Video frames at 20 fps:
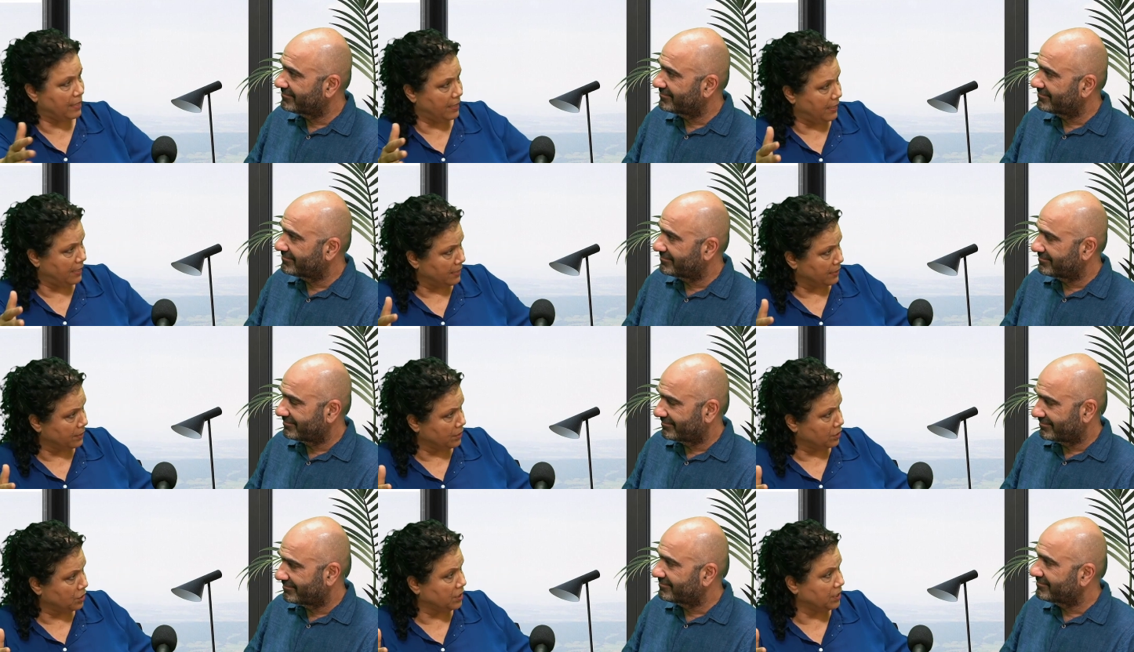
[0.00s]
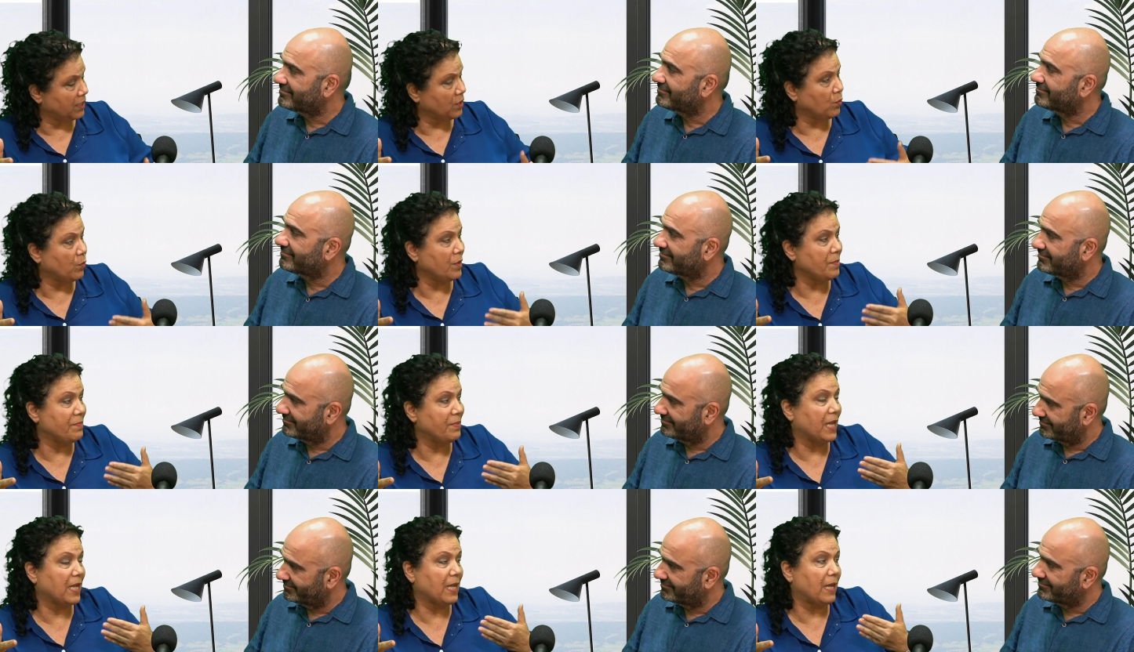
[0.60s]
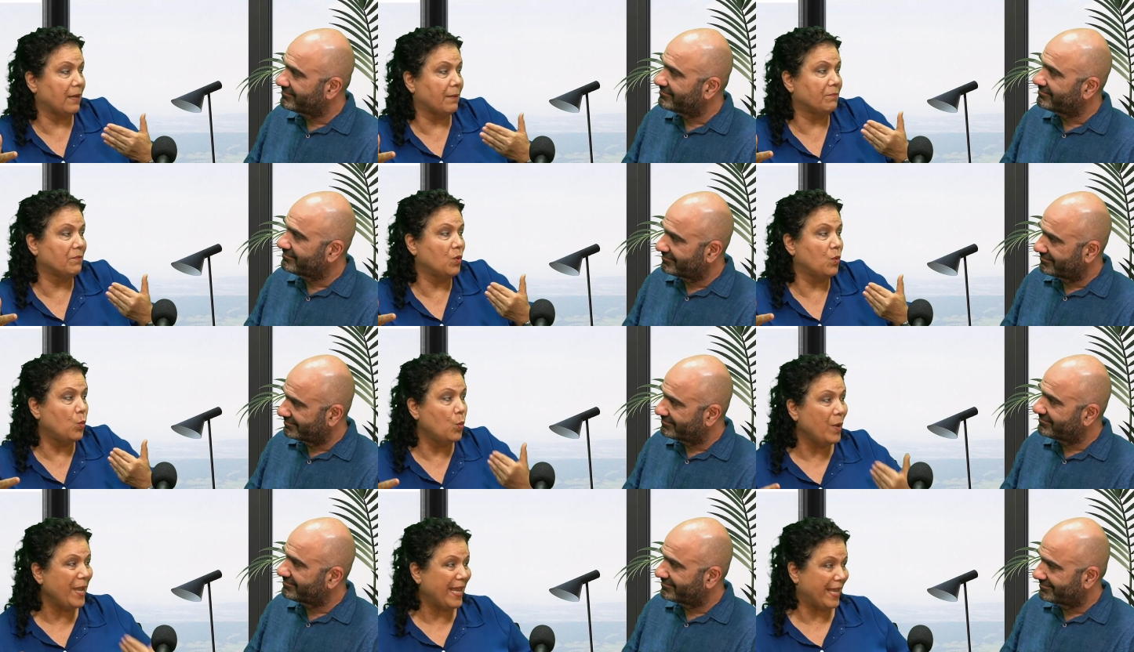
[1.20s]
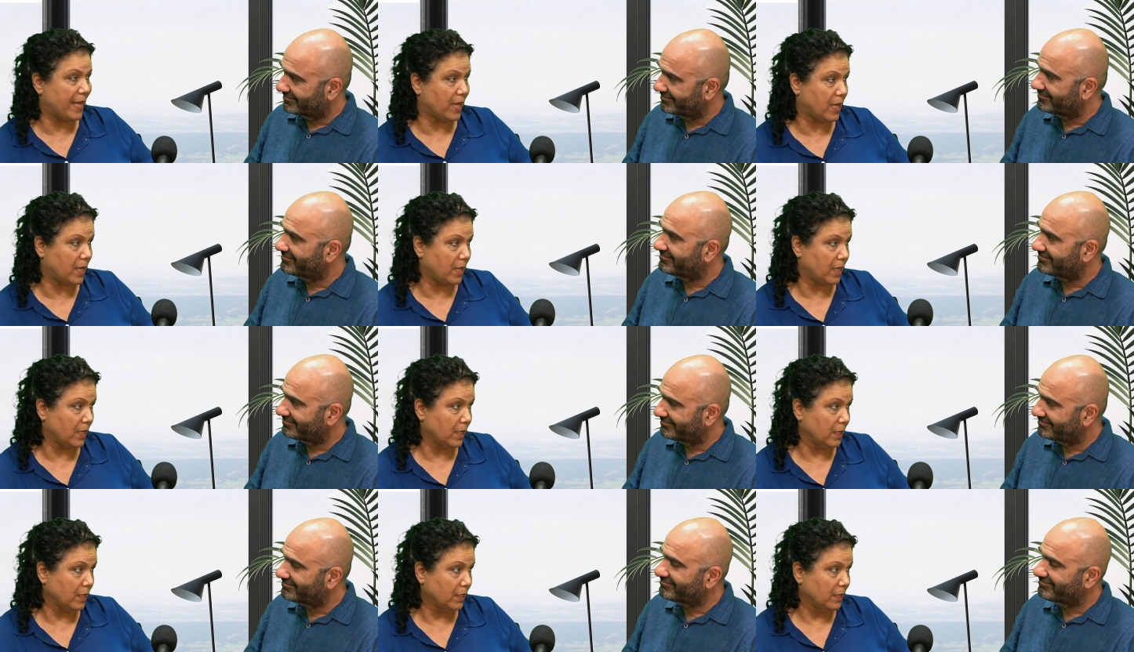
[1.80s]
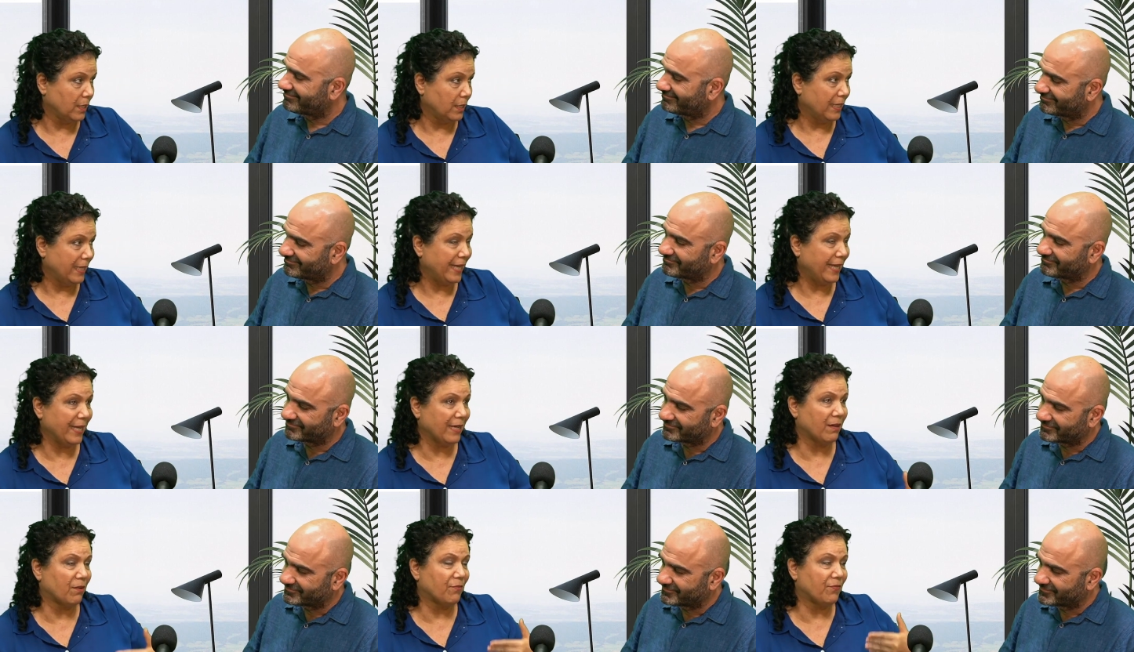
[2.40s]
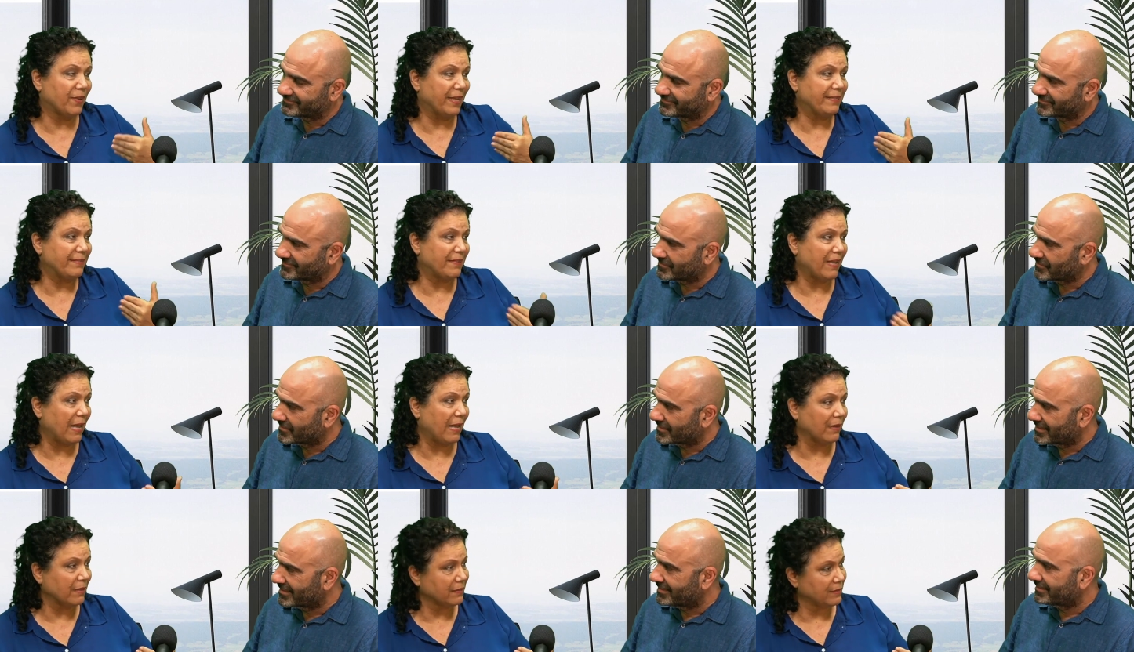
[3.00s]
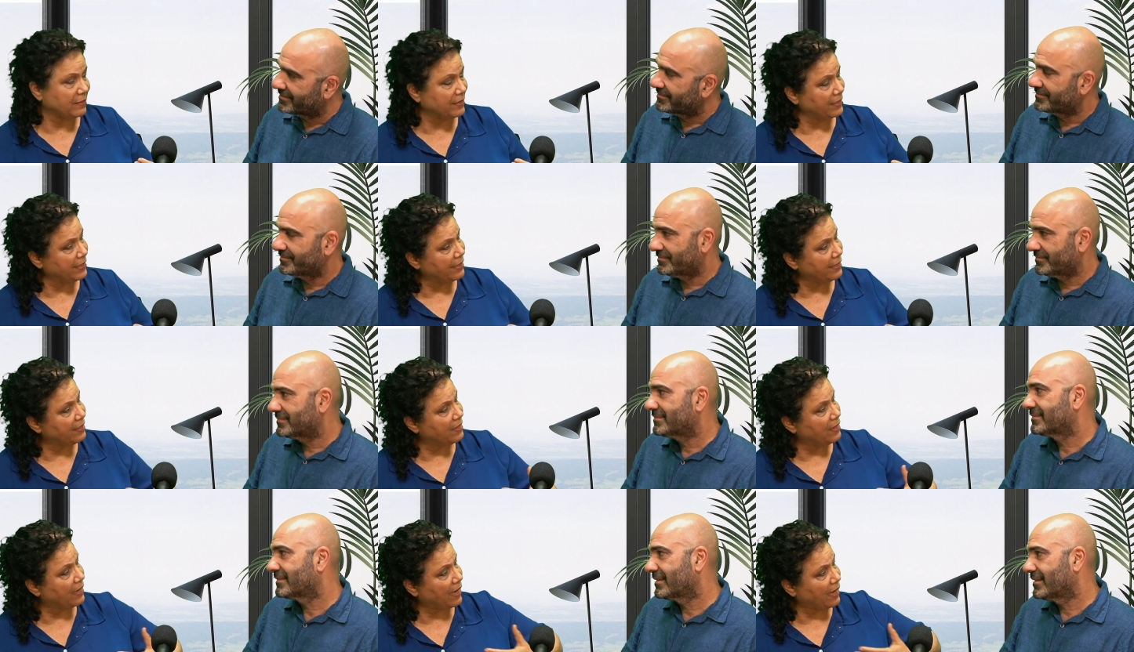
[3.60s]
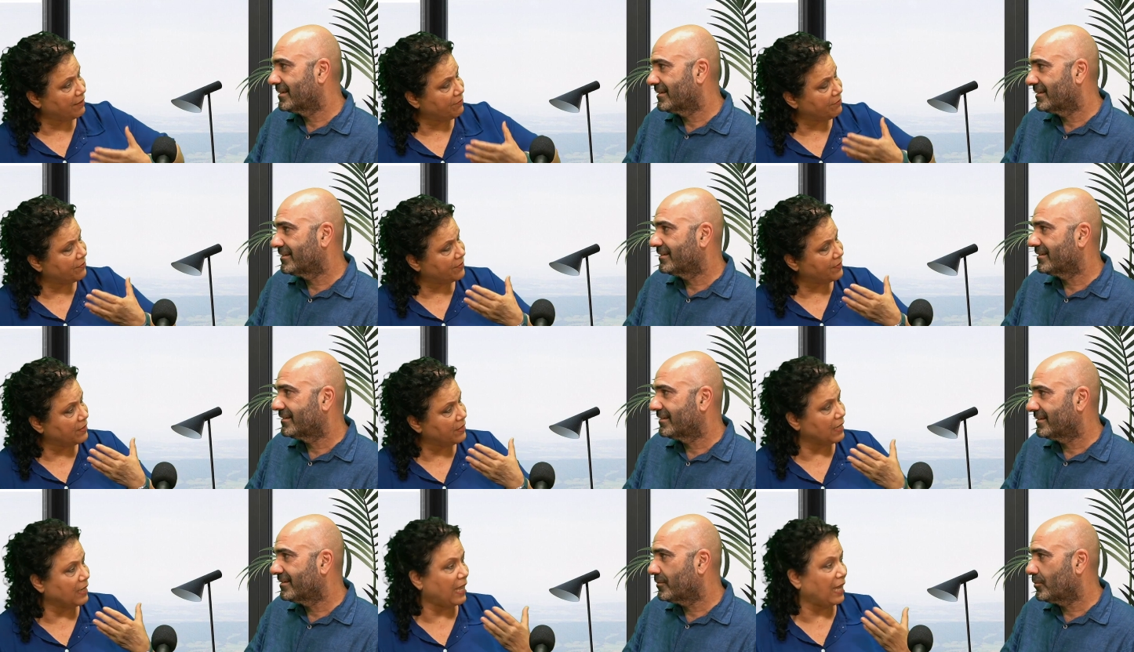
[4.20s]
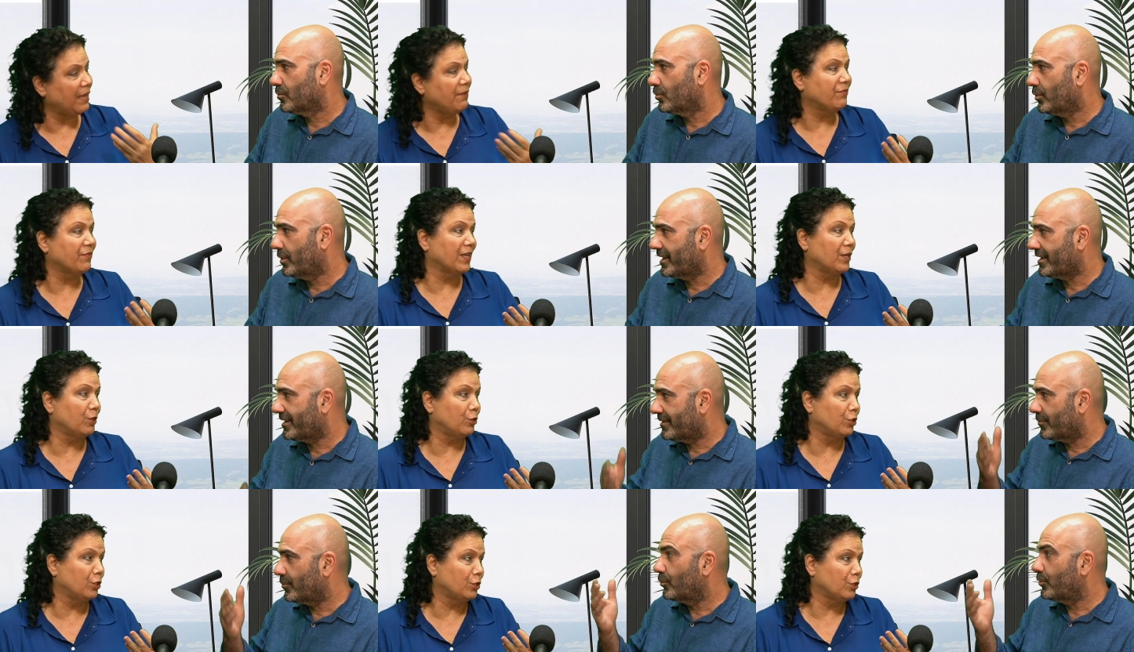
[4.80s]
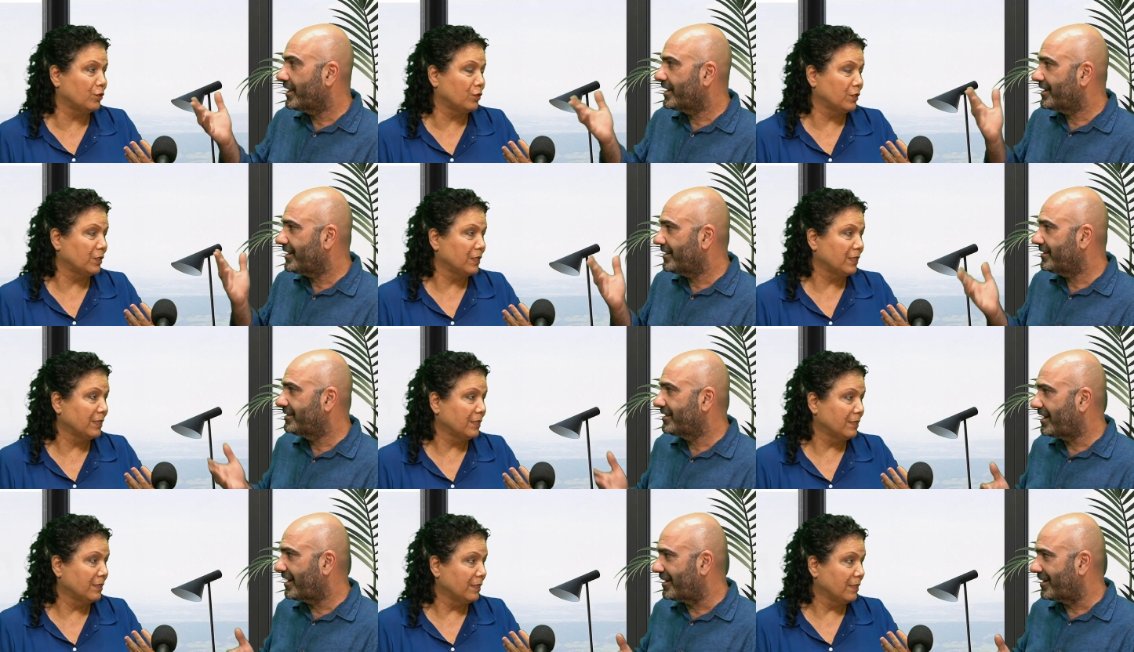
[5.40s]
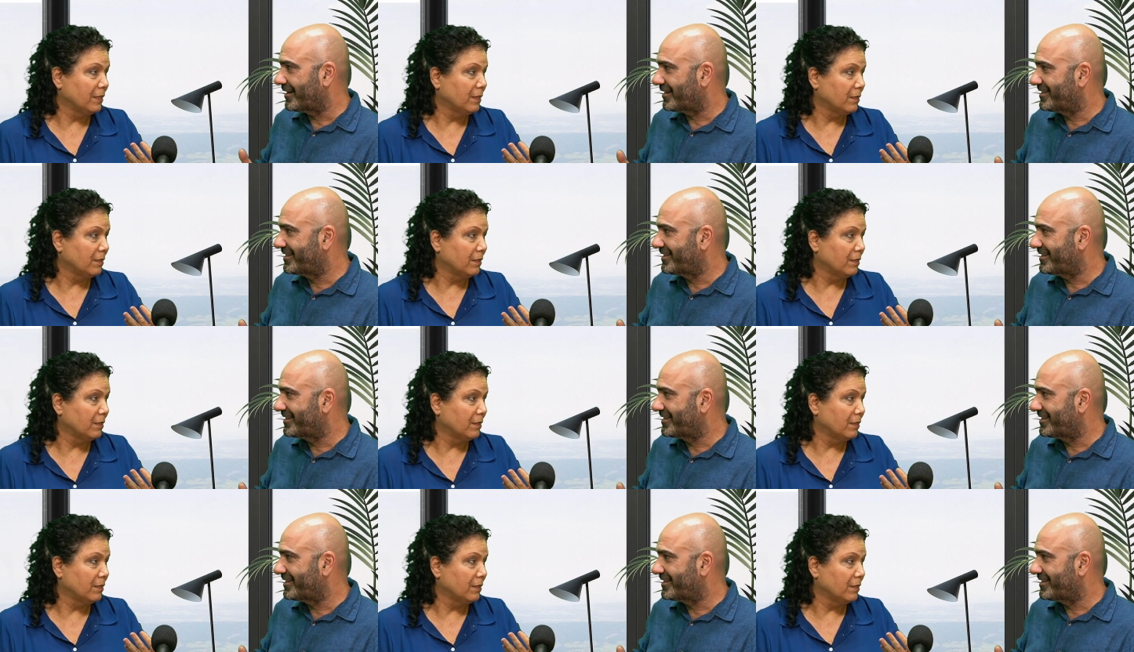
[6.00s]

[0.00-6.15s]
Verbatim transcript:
Speaker 1: energy and we become weak. And our vitality and live, livelihood.
Speaker 2: Weak, weak and dark.